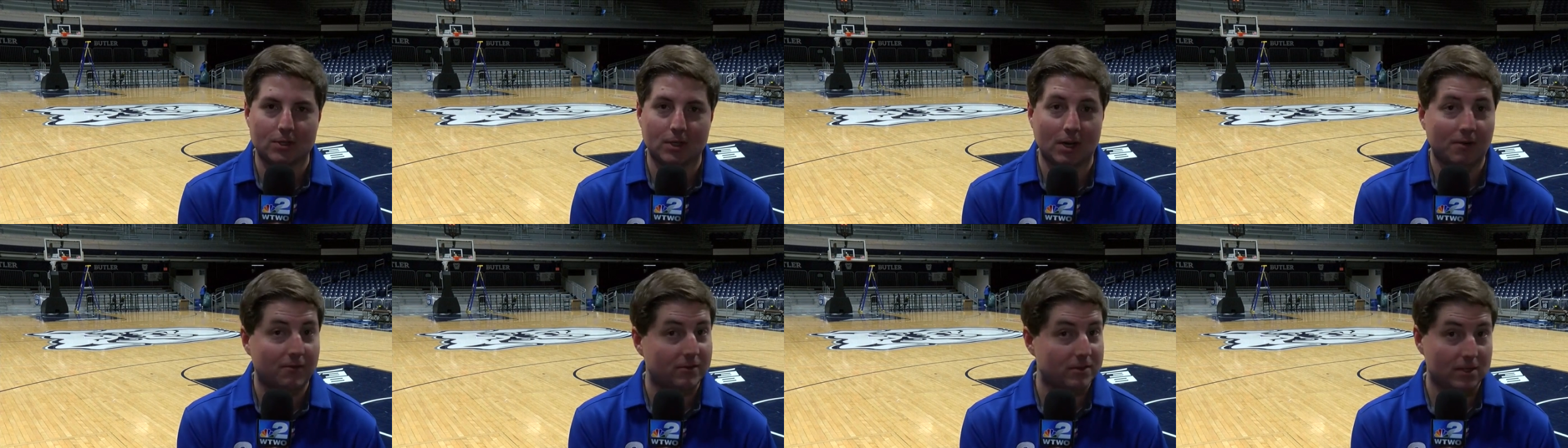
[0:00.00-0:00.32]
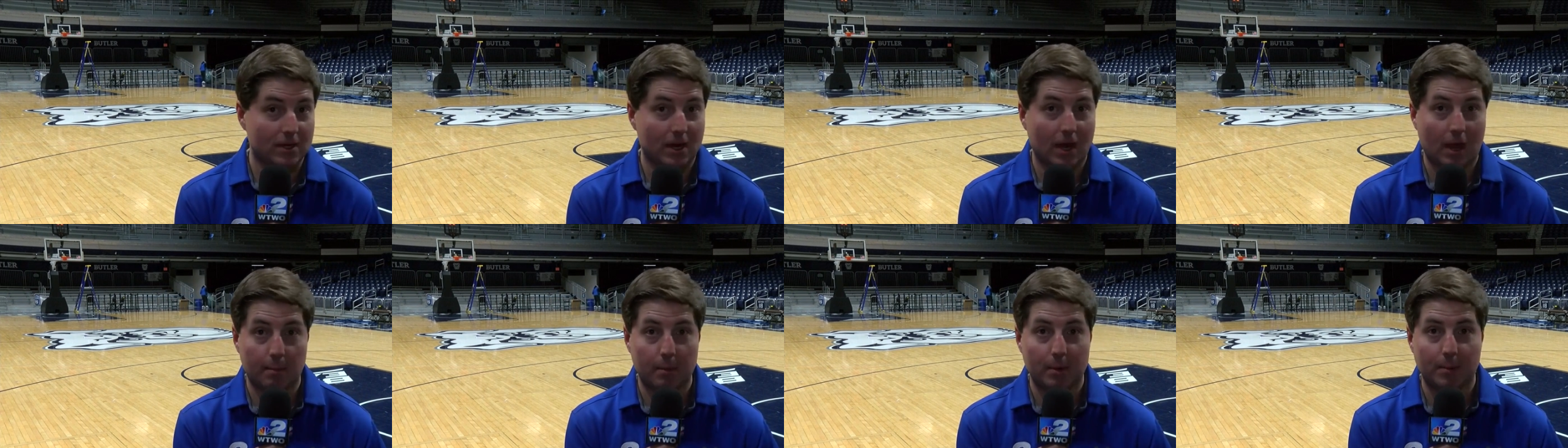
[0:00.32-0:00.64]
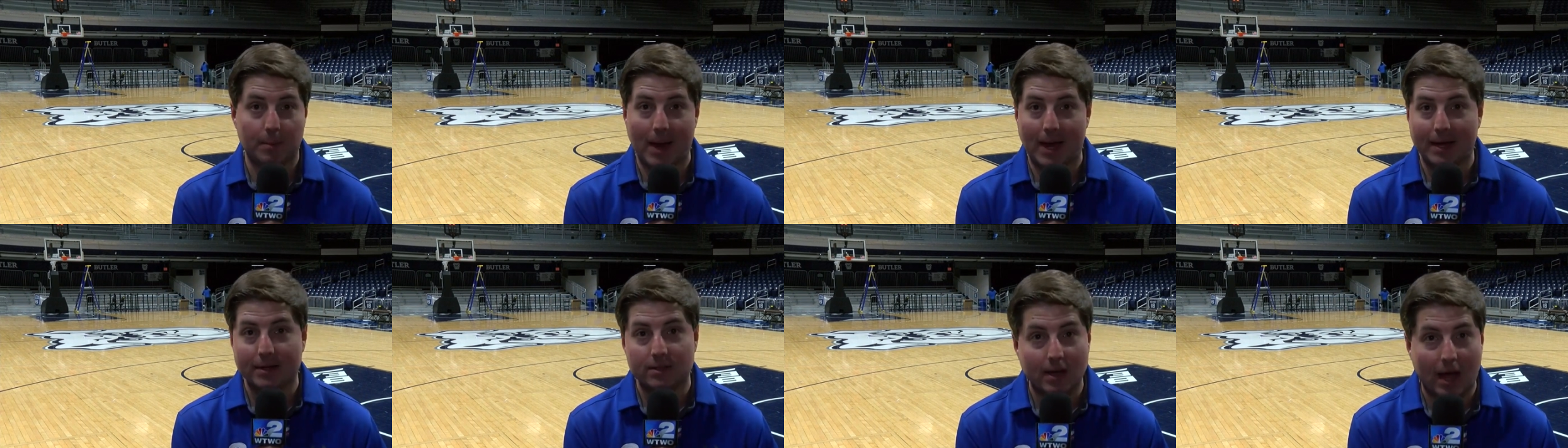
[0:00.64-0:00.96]
Is he coming
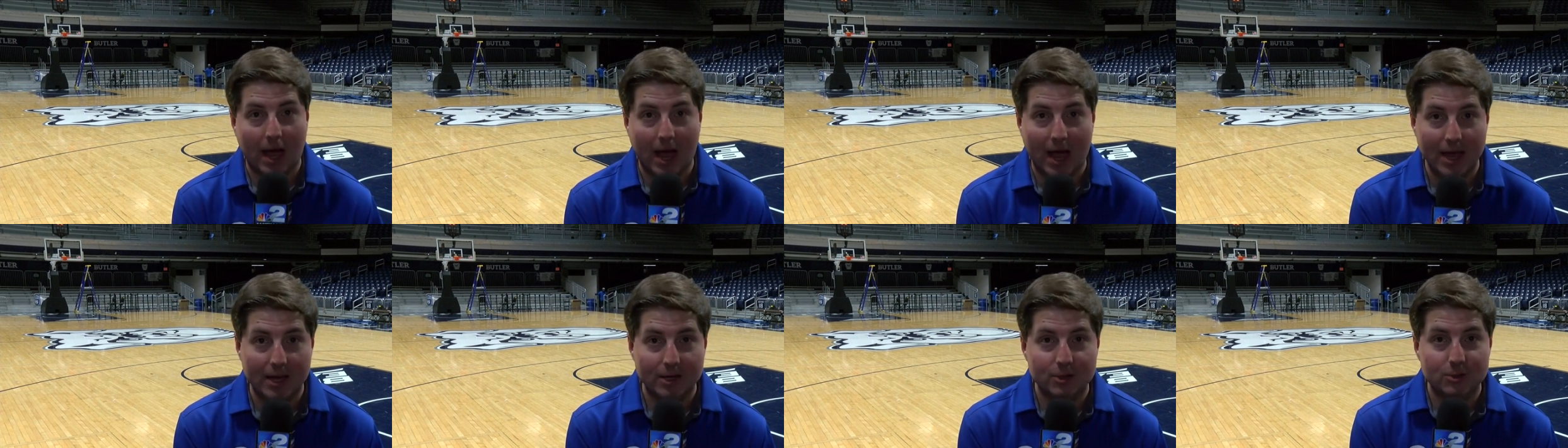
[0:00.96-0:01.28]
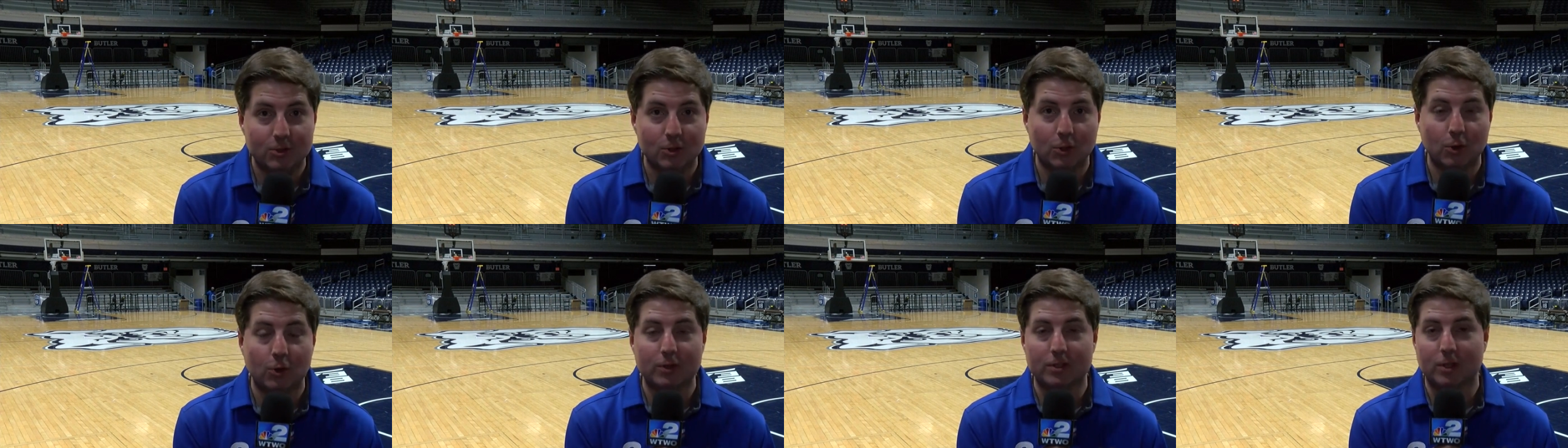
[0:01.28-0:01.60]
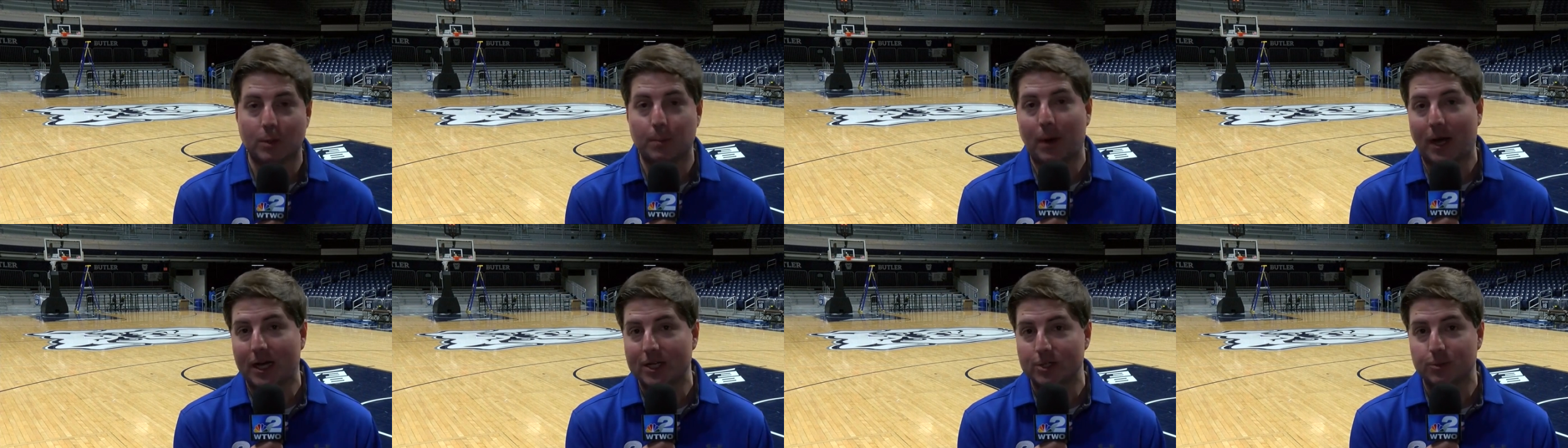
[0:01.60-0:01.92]
back to ISU? Is he
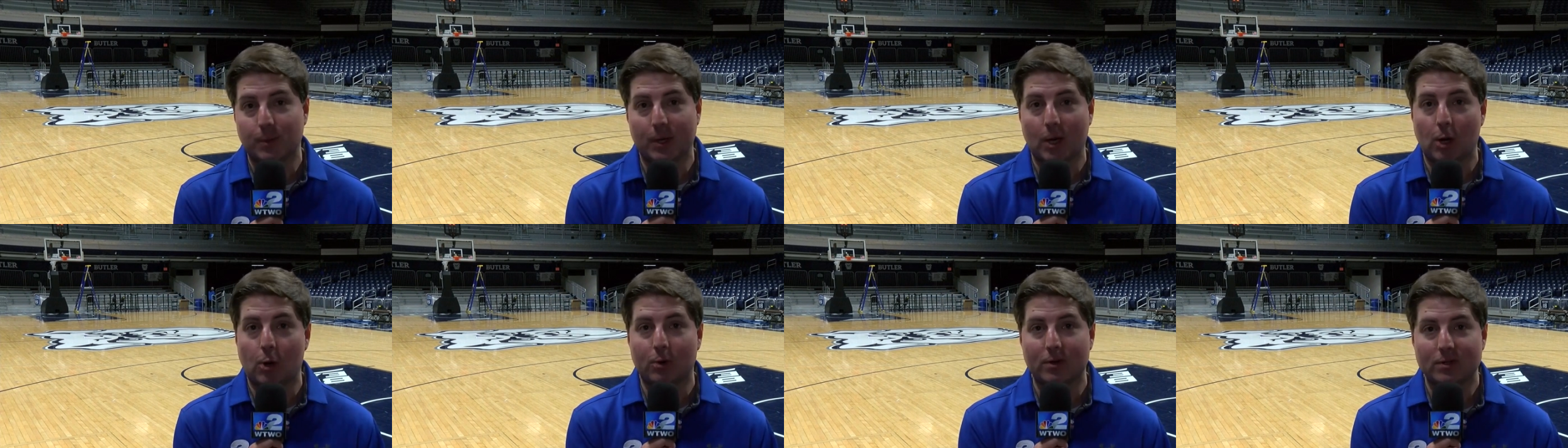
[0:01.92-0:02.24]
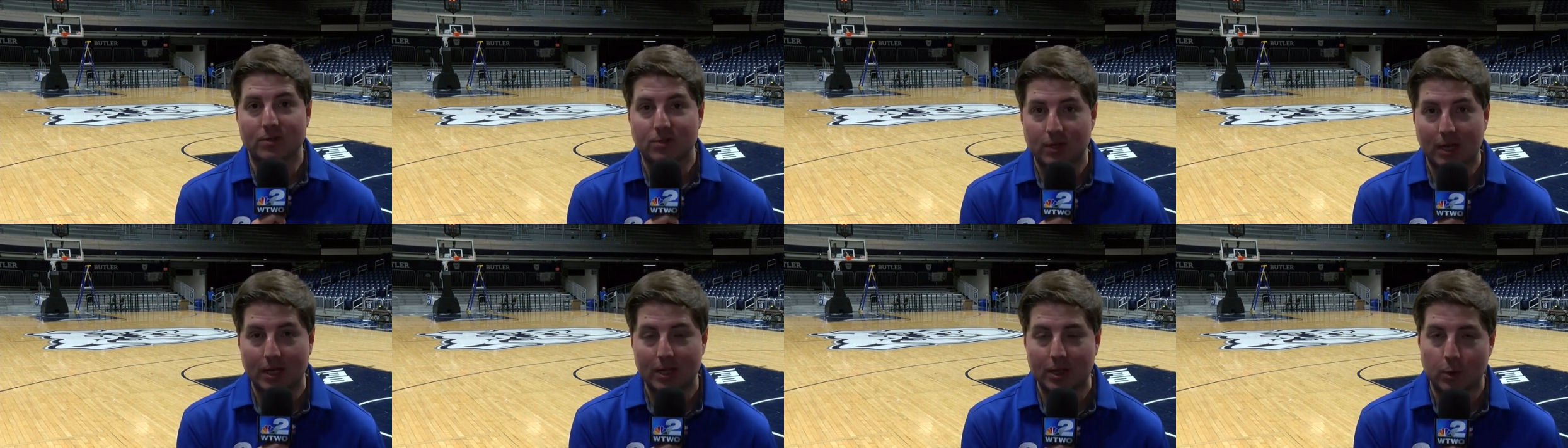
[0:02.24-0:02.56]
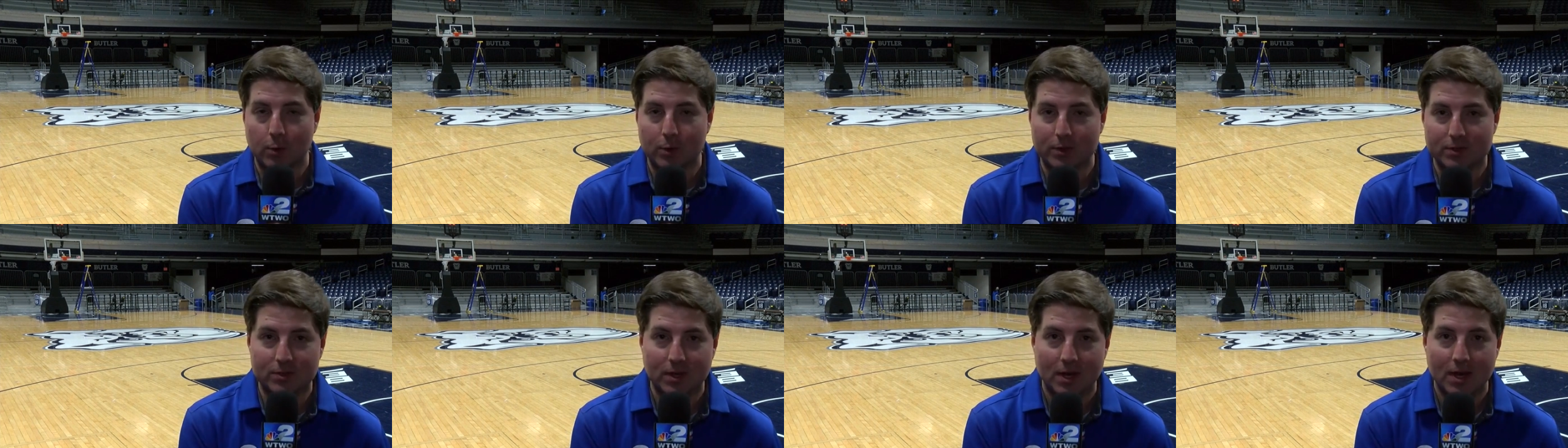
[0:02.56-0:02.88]
possibly going to St.
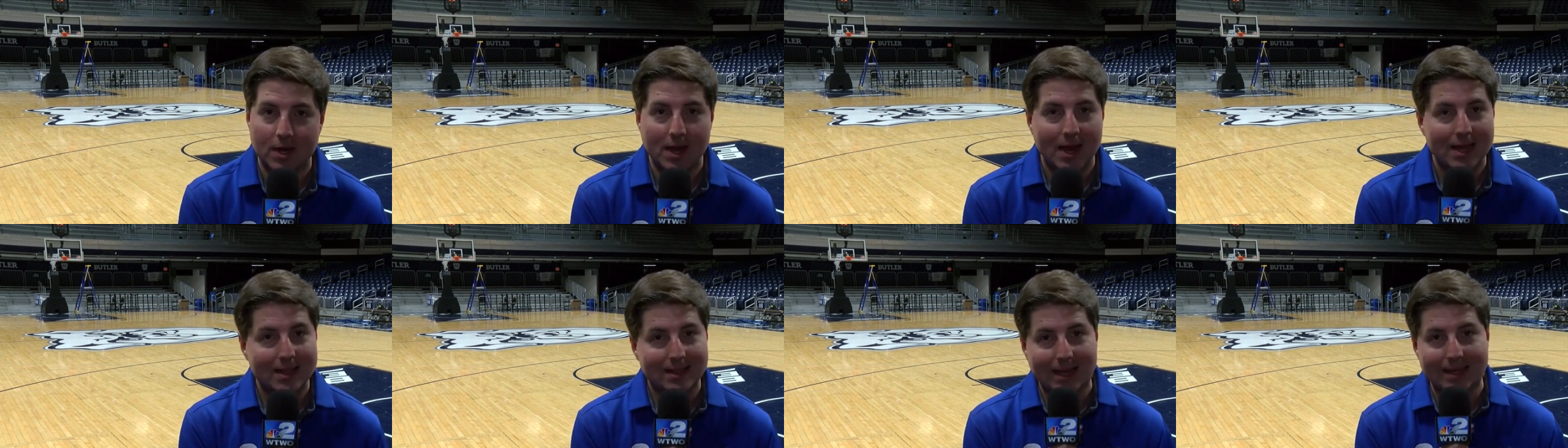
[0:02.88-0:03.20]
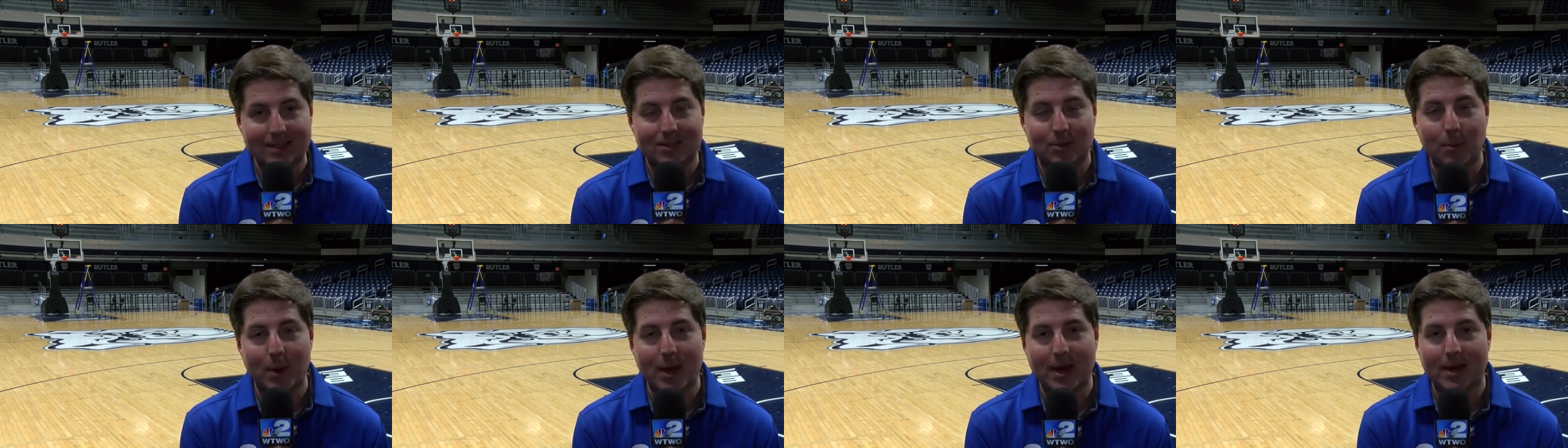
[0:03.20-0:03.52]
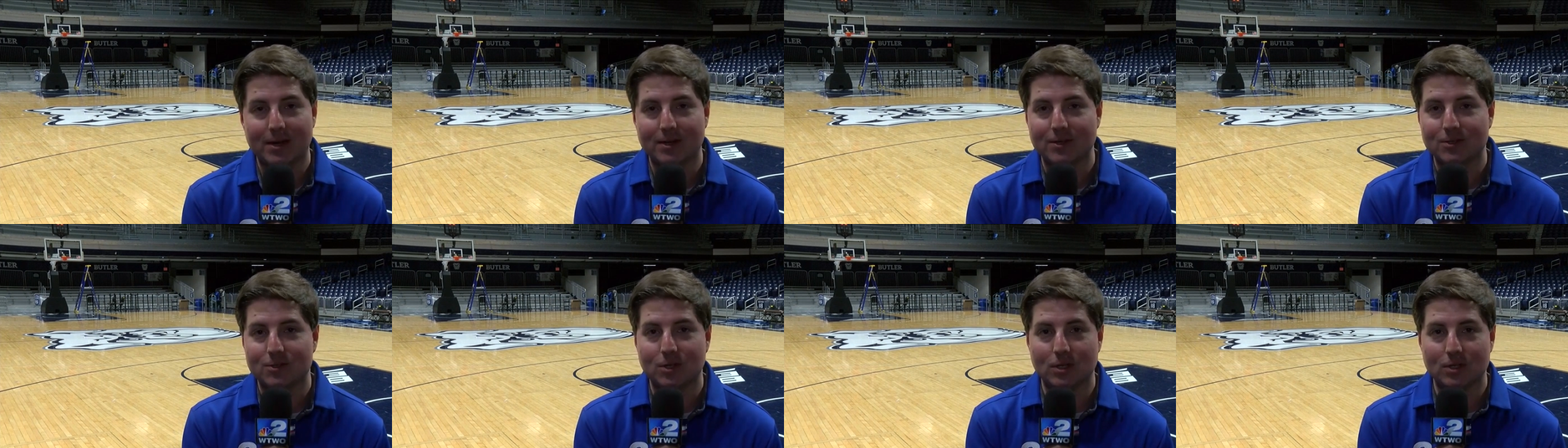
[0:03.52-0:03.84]
Louis? Like to make a
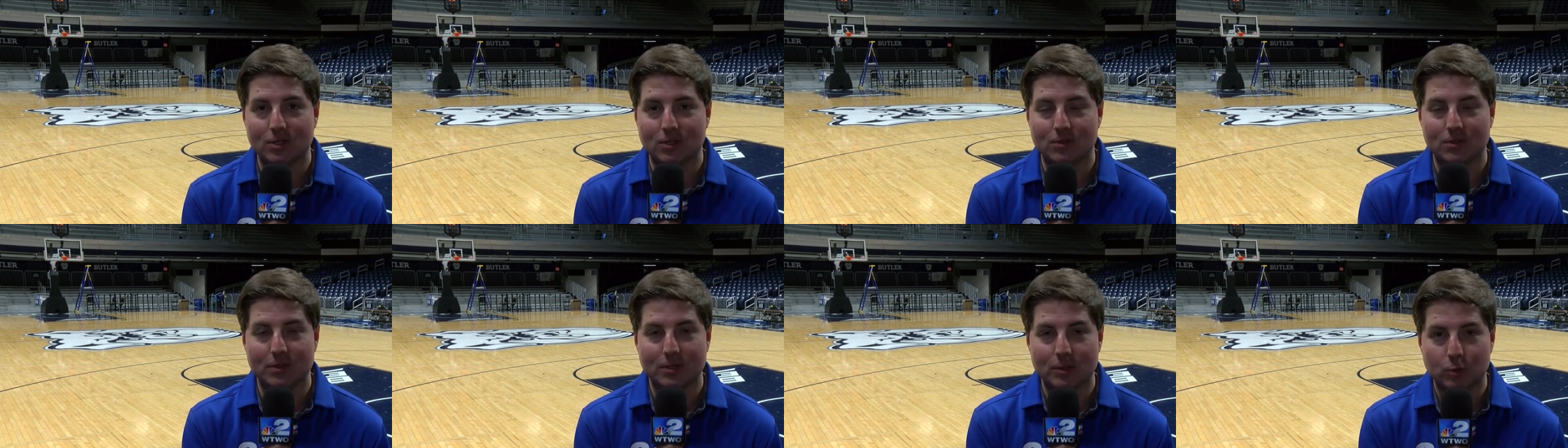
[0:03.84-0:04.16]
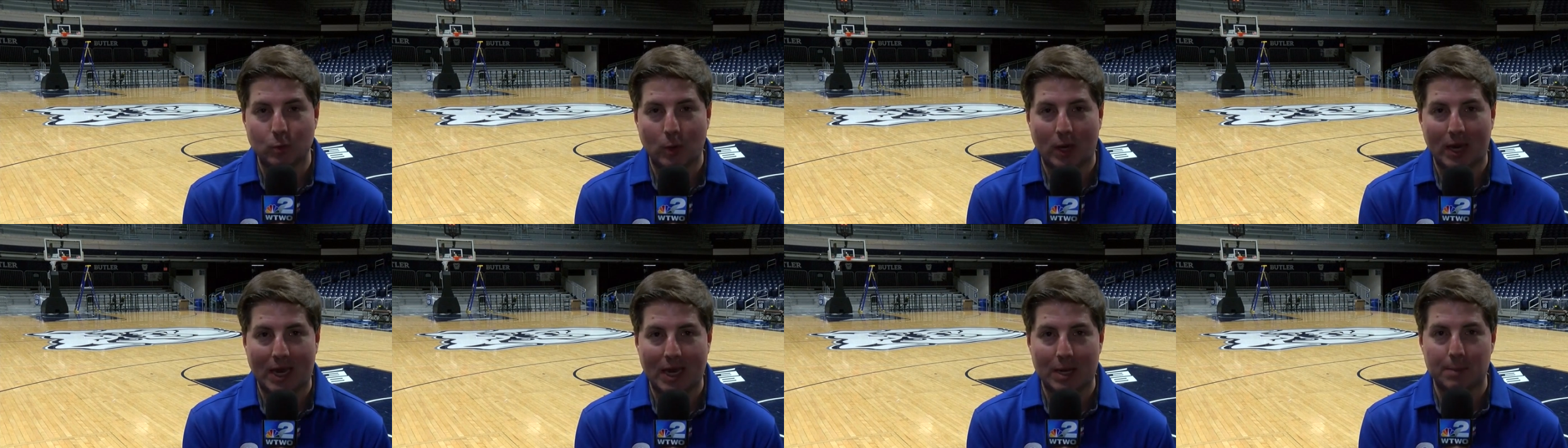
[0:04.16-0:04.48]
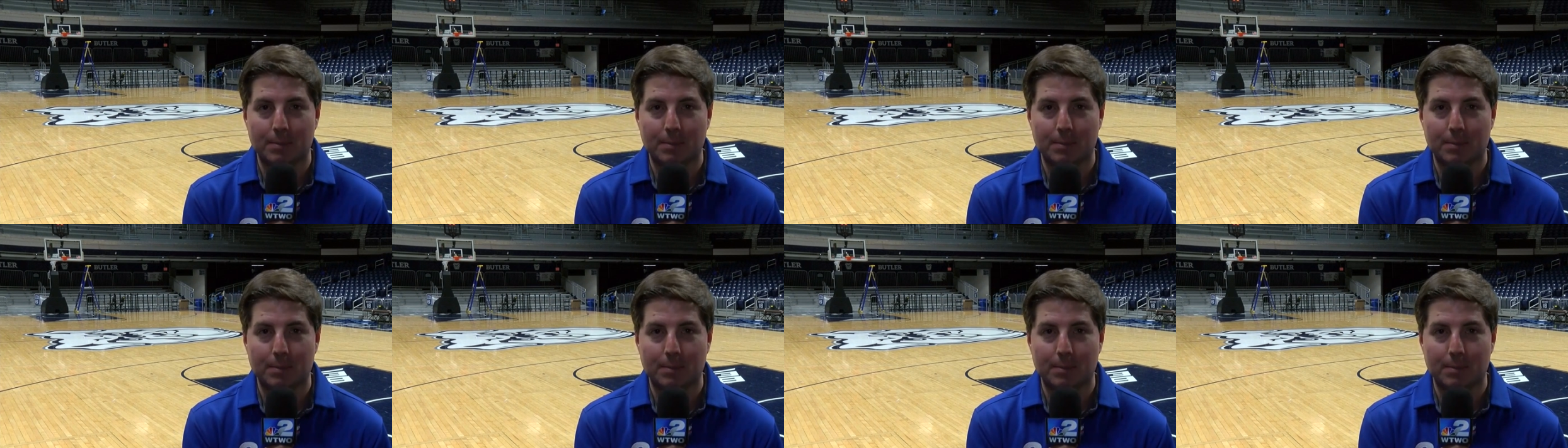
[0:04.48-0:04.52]
decision this weekend.